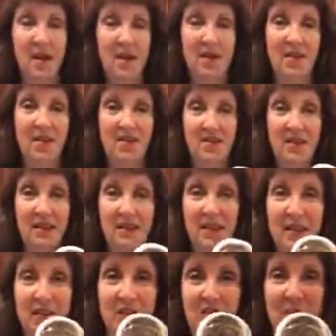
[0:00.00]
And then there's these
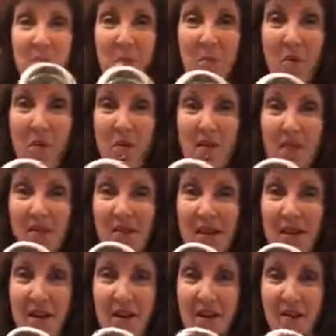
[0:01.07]
little prongs
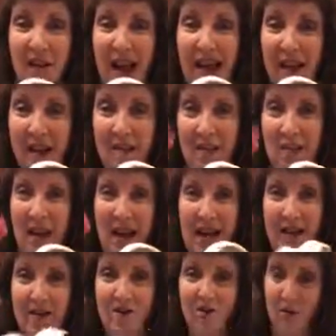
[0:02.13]
here, or like
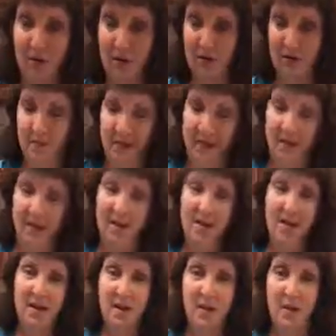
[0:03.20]
pliers or bird's beak,
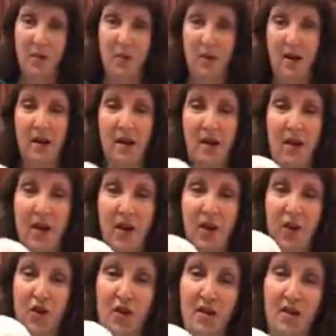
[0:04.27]
that we're going to kind of
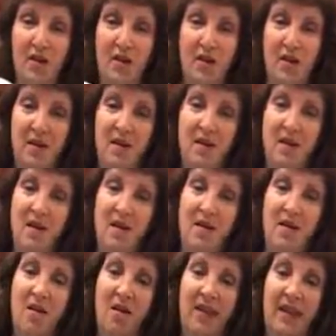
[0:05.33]
hook
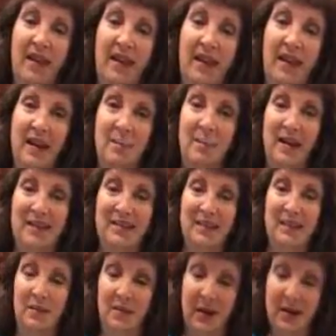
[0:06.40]
on the lid and press
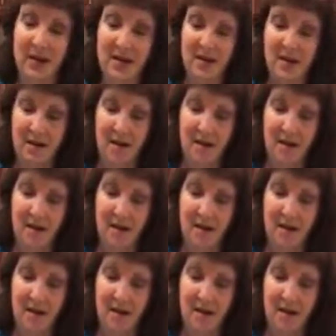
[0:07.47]
this button.